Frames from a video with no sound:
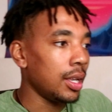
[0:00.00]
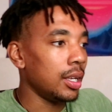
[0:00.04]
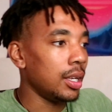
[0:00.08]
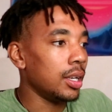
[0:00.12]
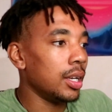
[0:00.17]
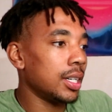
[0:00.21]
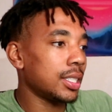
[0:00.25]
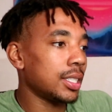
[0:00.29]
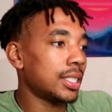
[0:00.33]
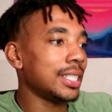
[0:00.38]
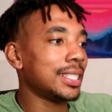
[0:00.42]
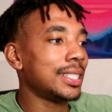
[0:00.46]

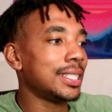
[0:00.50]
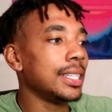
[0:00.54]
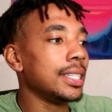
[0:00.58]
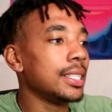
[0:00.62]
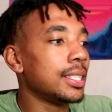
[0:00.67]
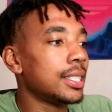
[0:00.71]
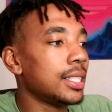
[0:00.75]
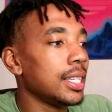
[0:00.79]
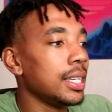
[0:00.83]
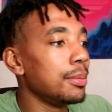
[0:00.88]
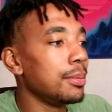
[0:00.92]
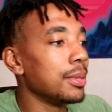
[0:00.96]
Nasty
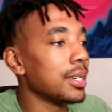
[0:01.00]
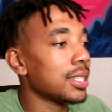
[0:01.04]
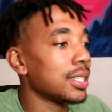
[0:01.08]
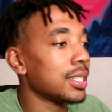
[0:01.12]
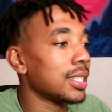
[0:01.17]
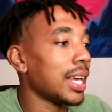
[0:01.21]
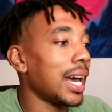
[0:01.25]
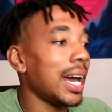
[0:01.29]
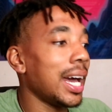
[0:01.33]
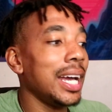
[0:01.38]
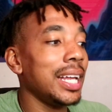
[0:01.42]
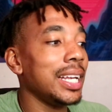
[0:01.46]
CC
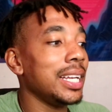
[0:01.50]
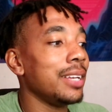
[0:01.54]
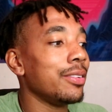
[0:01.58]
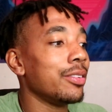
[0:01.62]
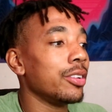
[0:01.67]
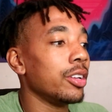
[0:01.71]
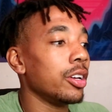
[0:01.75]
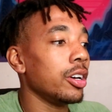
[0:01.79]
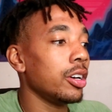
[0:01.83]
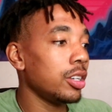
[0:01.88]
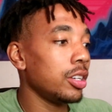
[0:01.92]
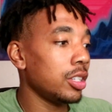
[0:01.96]
mixes. I ain't
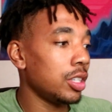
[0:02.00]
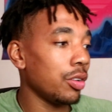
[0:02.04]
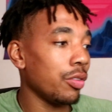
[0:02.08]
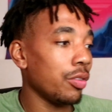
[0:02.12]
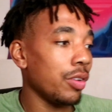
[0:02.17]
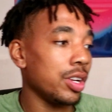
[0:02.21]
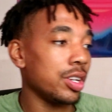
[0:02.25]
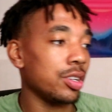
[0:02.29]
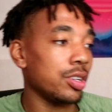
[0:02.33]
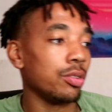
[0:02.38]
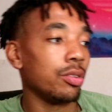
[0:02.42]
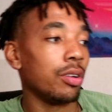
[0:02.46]
even heard the
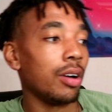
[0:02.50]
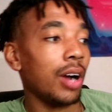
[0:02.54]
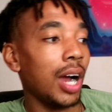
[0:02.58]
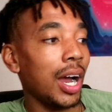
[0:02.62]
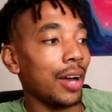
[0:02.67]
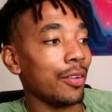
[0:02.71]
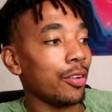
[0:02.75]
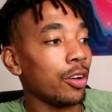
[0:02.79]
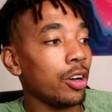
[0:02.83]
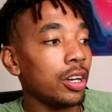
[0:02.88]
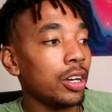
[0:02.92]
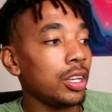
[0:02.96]
original. Or
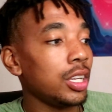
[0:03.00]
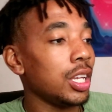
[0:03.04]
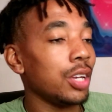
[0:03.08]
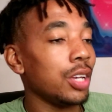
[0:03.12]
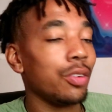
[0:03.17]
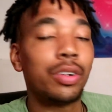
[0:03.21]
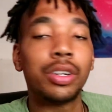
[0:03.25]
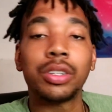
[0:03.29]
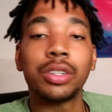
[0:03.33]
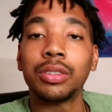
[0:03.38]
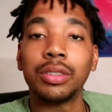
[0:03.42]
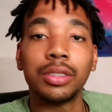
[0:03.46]
I've heard the
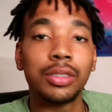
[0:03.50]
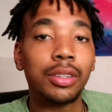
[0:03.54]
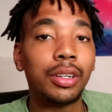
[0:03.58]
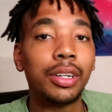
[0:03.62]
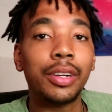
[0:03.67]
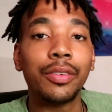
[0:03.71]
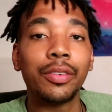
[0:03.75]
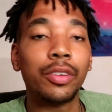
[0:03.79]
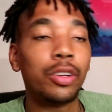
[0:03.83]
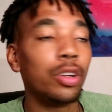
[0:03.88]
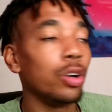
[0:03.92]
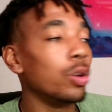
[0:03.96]
original. I don't
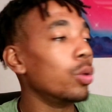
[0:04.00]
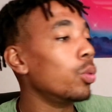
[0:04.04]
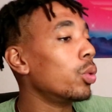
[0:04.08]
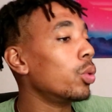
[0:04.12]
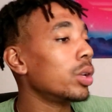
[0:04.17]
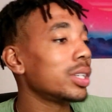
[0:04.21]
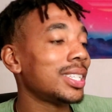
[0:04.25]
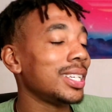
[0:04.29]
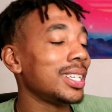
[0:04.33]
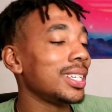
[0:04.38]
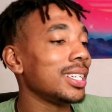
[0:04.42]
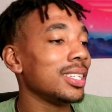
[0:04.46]
even know
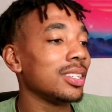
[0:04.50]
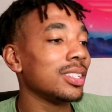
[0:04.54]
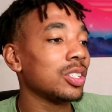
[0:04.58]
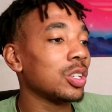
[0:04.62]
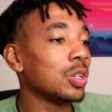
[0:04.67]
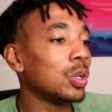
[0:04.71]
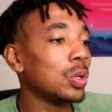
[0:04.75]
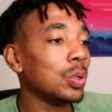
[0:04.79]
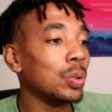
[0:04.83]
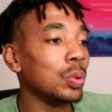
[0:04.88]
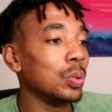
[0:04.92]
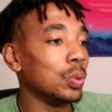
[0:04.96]
what it is
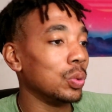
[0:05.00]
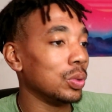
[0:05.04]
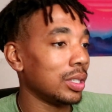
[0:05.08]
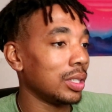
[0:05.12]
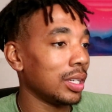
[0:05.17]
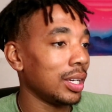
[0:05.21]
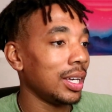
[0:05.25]
called.